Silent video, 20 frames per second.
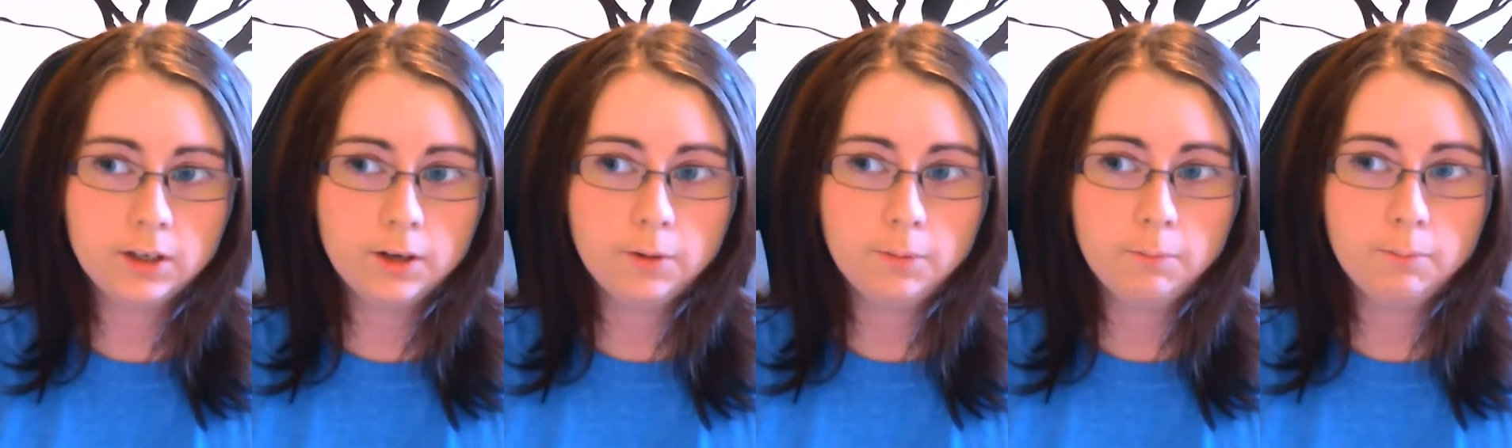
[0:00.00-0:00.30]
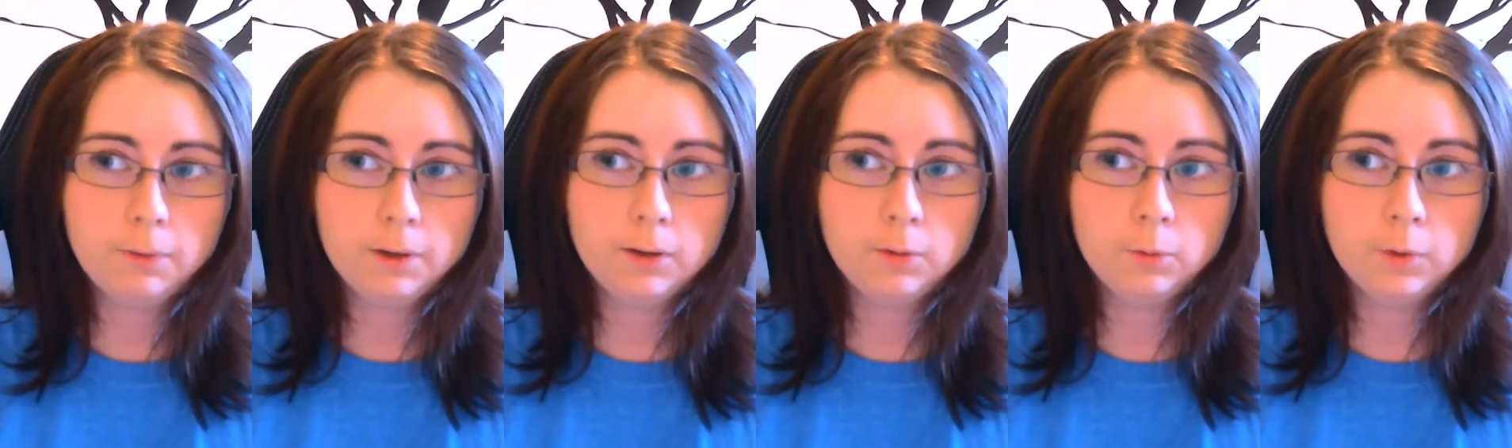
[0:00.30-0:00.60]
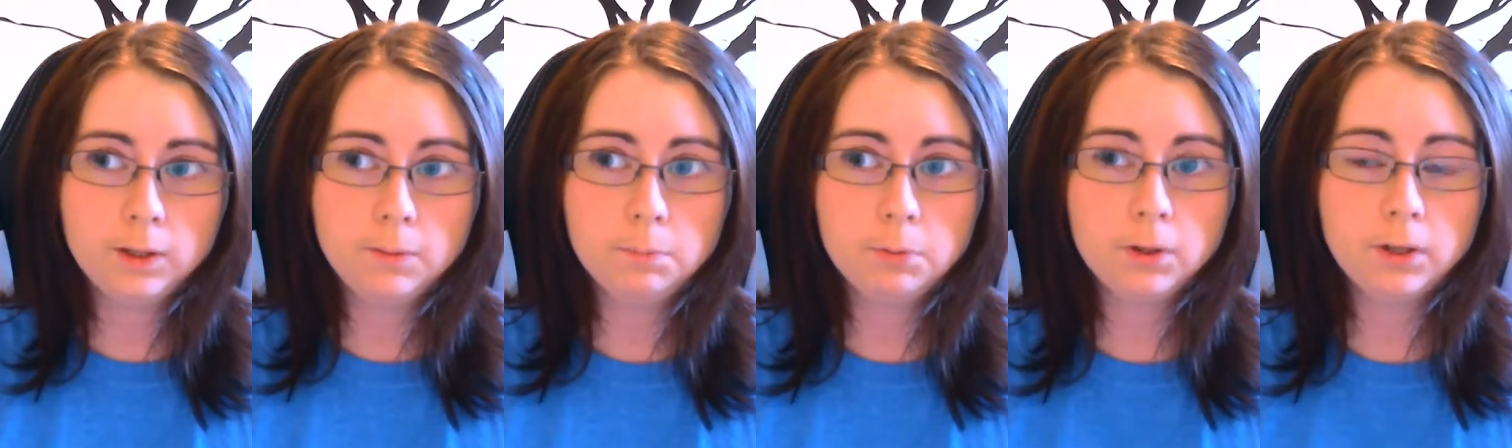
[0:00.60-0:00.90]
but
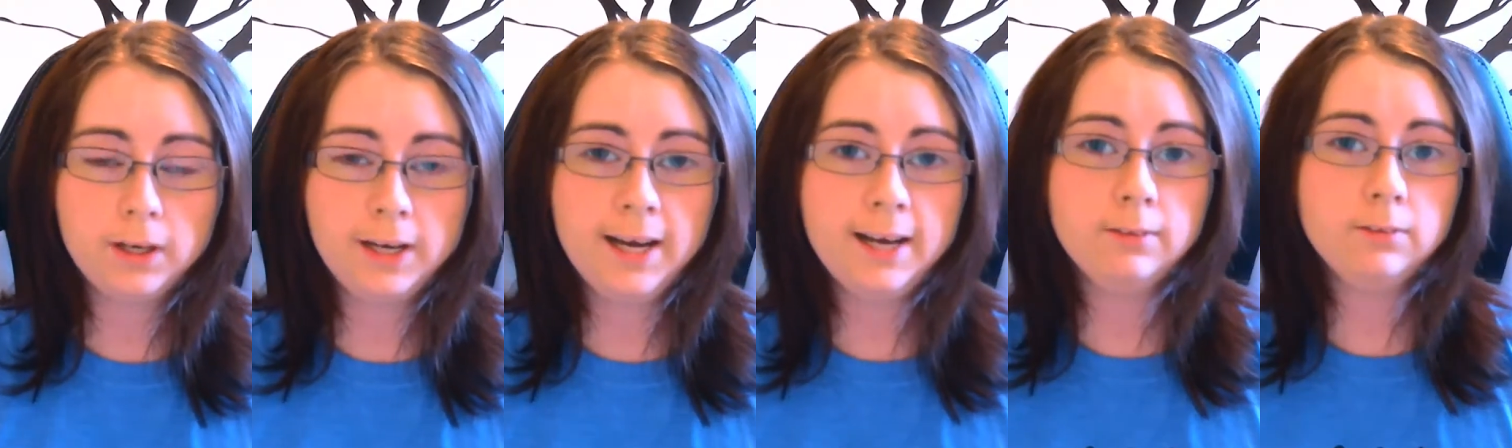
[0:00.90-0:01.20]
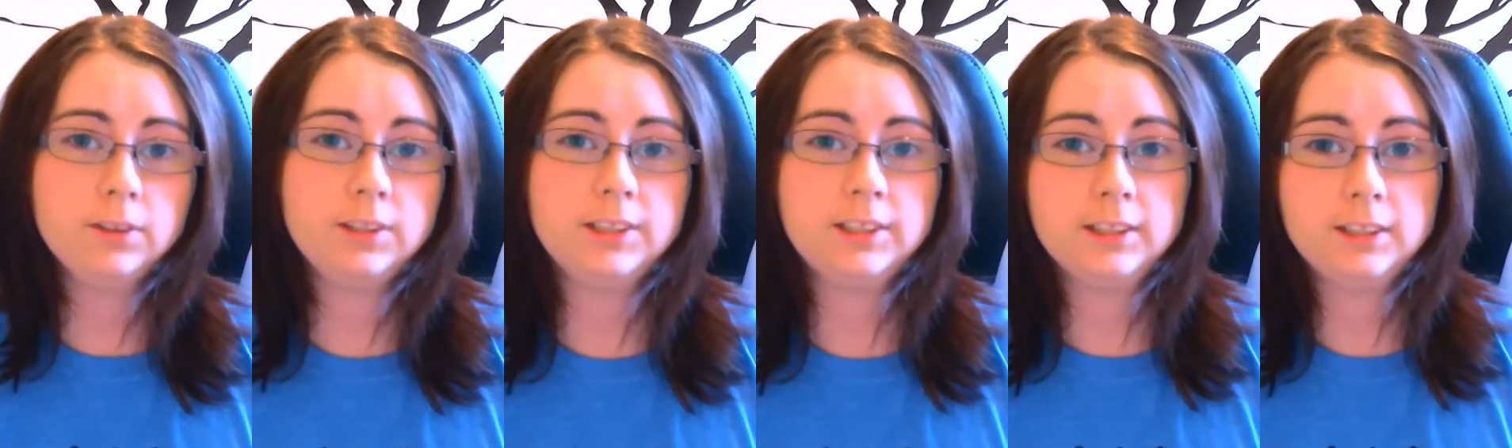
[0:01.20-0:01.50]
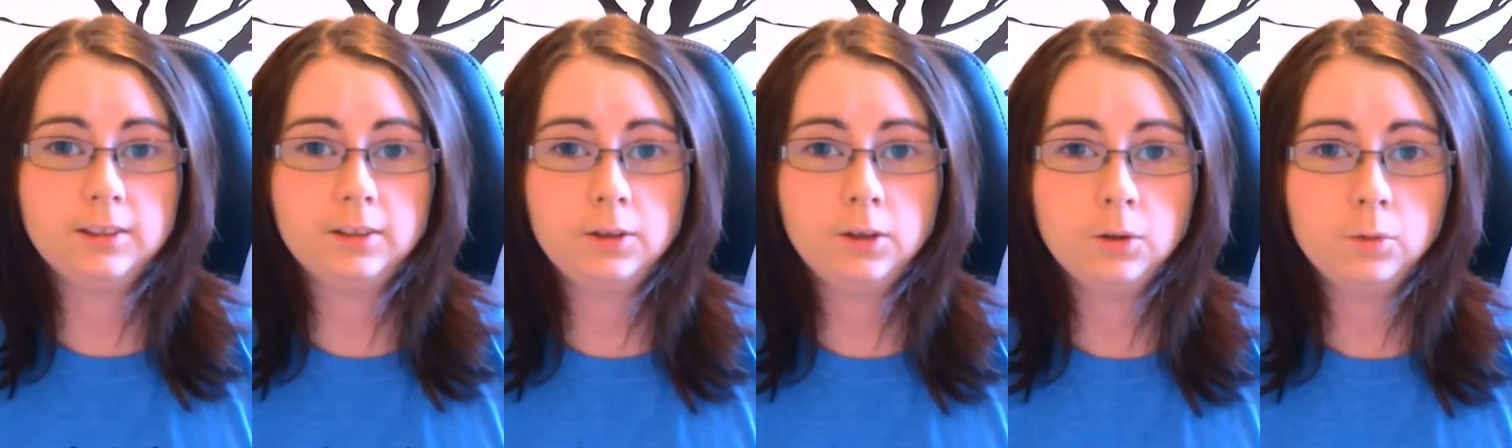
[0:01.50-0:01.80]
we pronounce
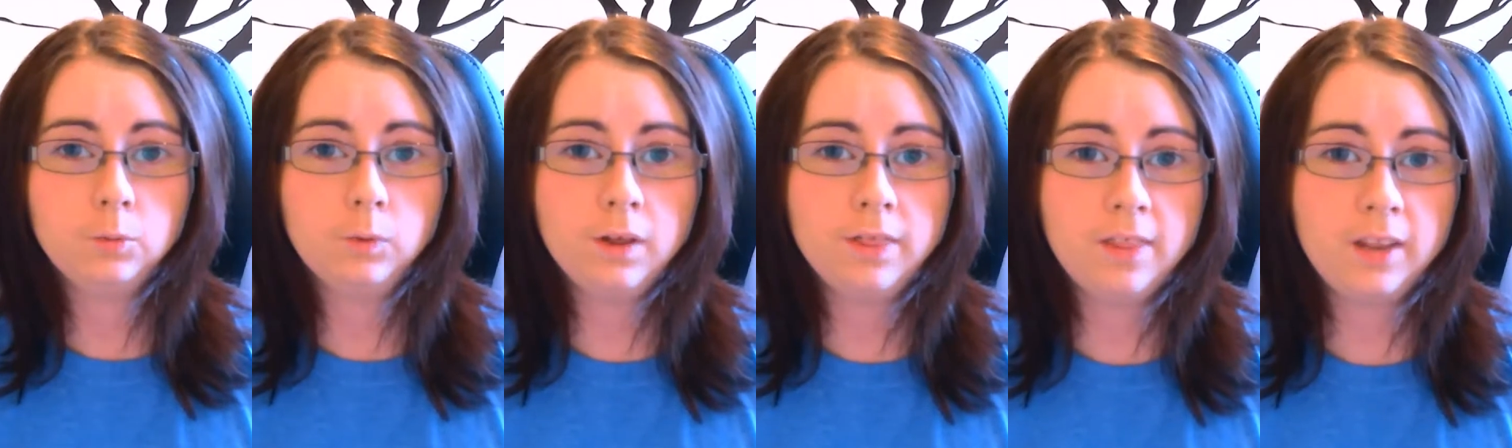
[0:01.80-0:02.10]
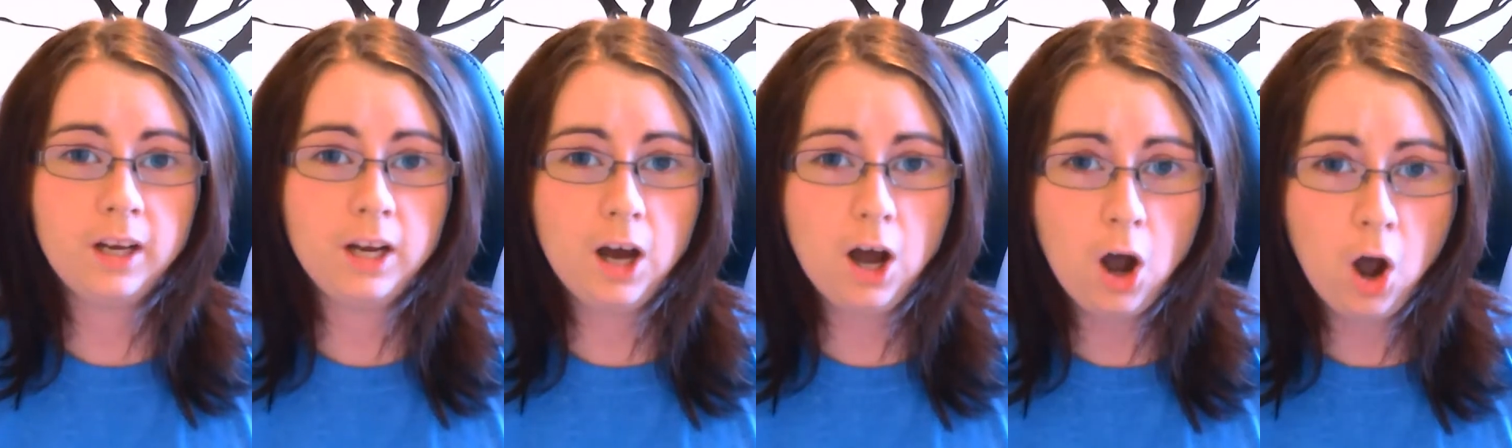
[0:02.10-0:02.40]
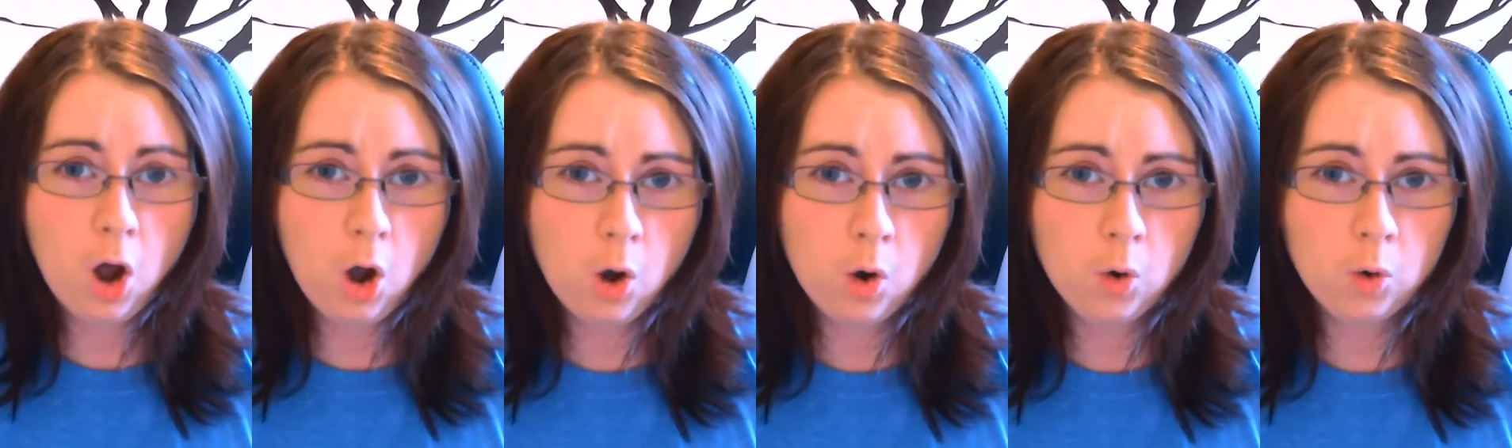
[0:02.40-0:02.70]
it with an
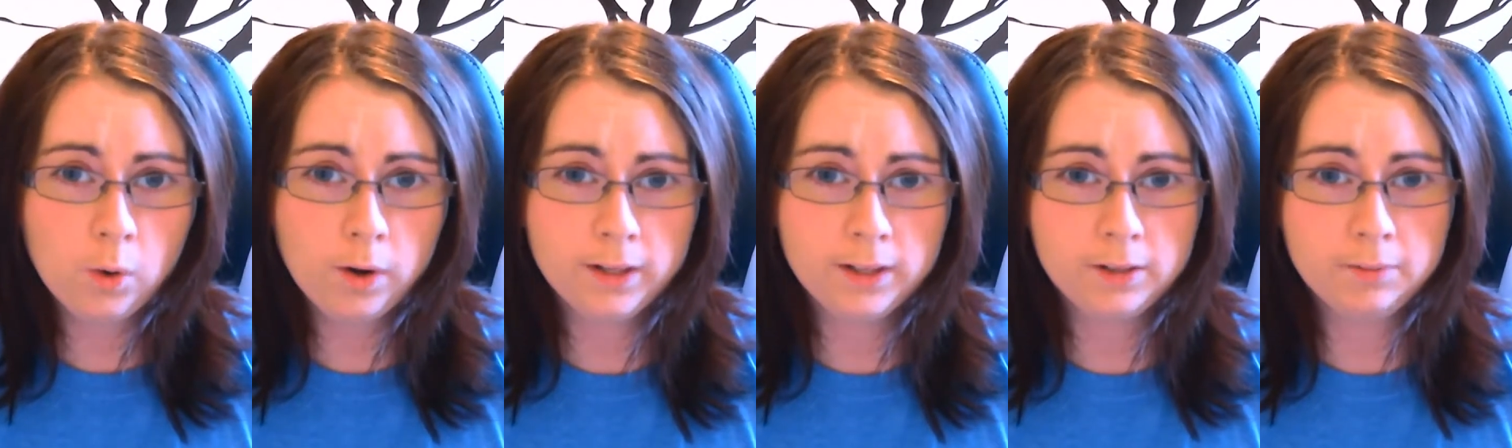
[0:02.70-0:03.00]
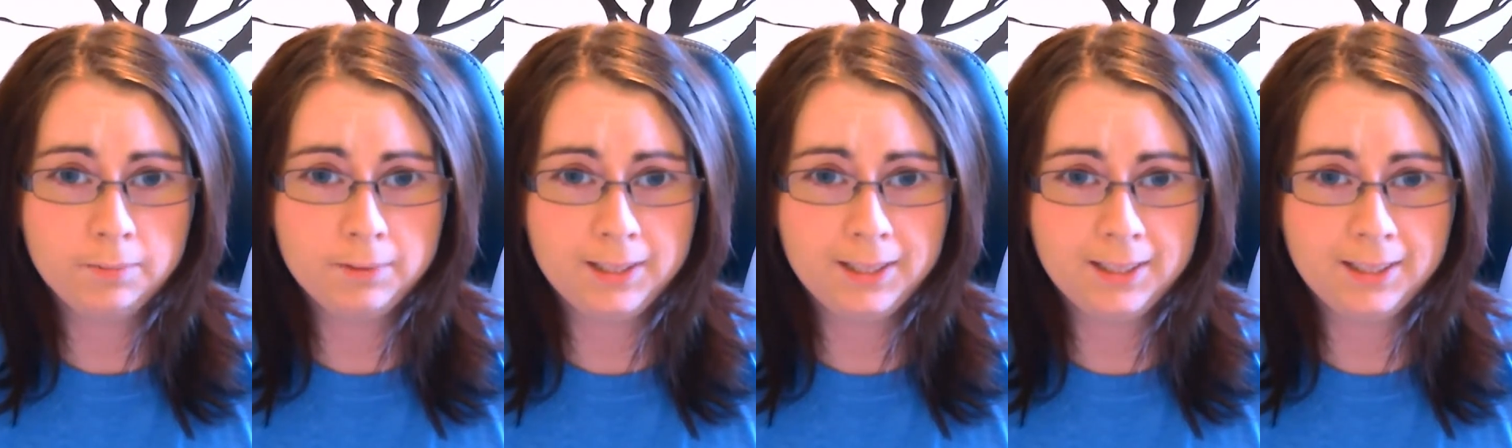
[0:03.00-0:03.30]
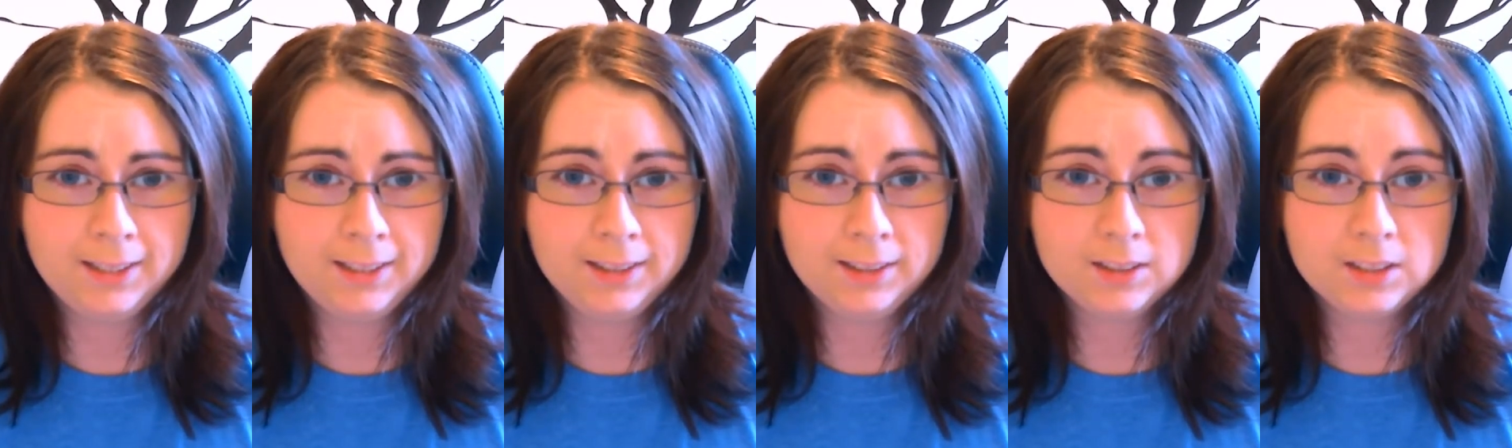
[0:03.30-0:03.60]
O at the beginning,